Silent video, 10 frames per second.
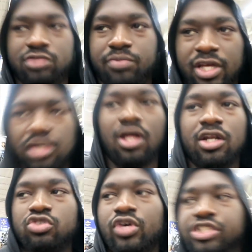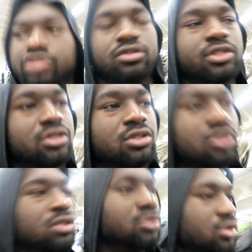just making a lot of scratching noise.
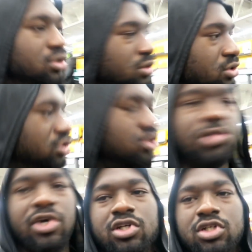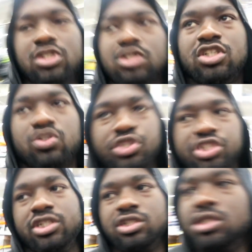So I'm about to switch
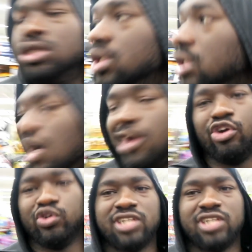it. I don't know, it's